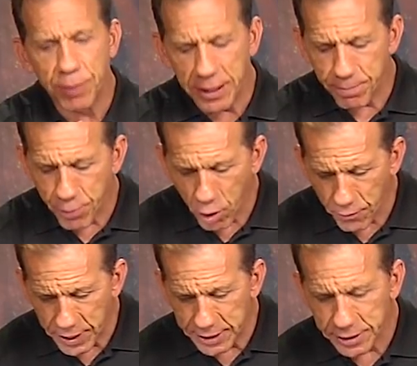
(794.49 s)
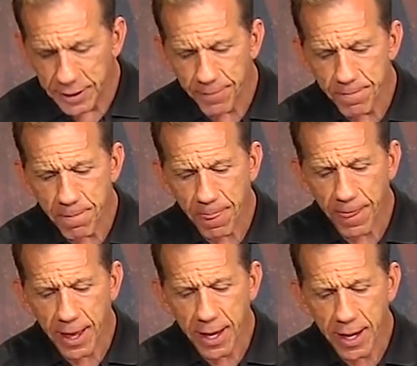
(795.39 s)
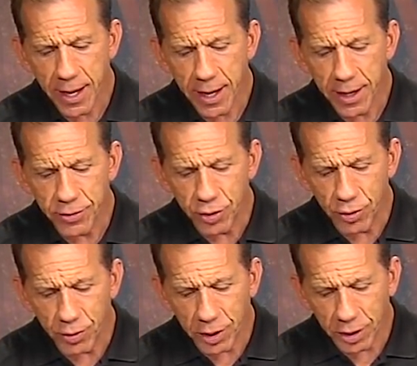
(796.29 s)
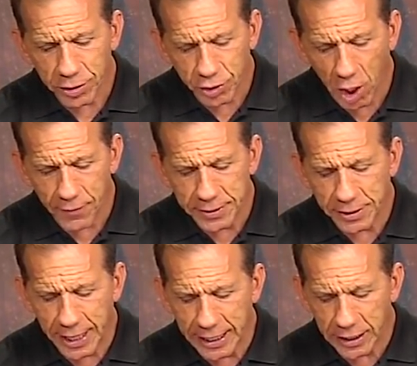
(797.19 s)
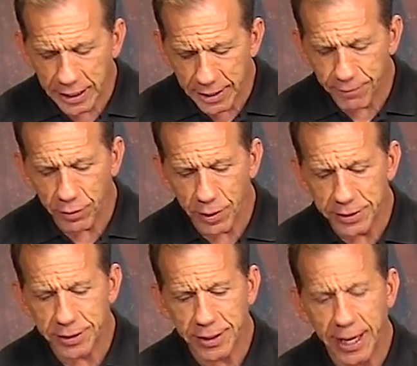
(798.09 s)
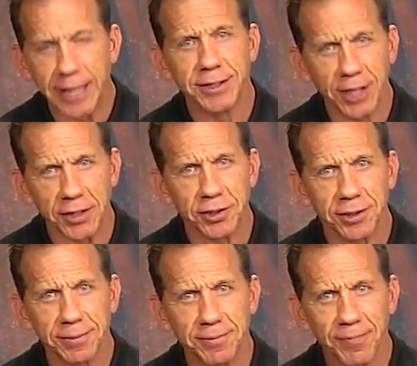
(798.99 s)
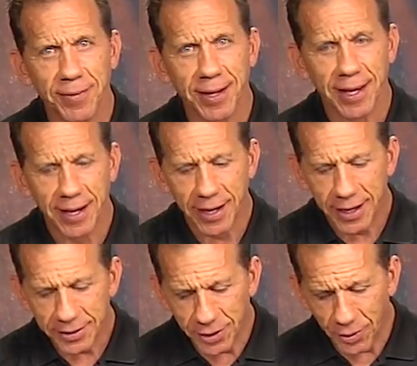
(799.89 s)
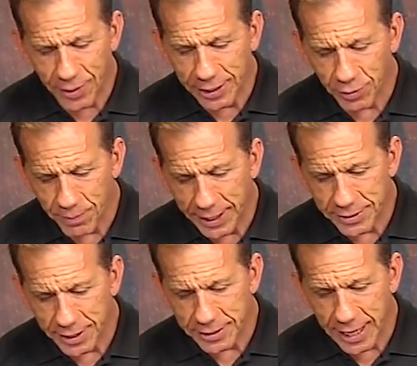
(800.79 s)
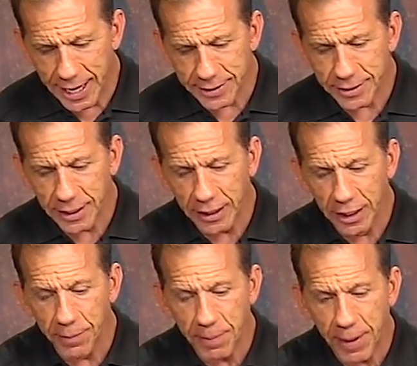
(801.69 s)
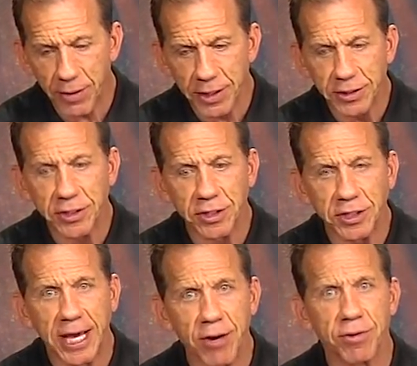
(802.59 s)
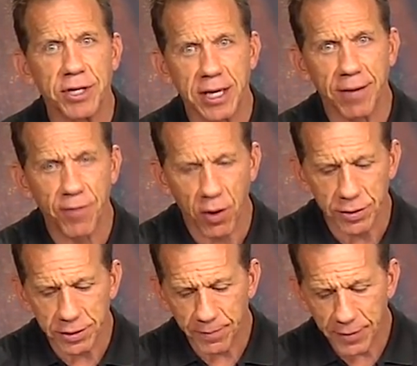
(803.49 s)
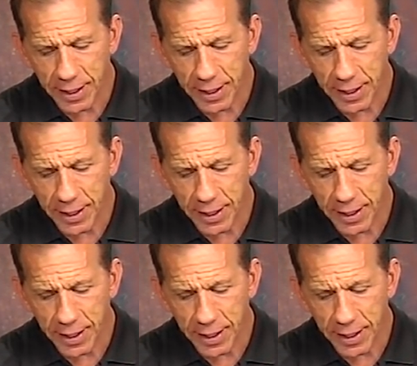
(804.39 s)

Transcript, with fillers: be impervious to solvents and cleaning fluids and such. So that's what makes these guys a little bit better than just the standard T F Os.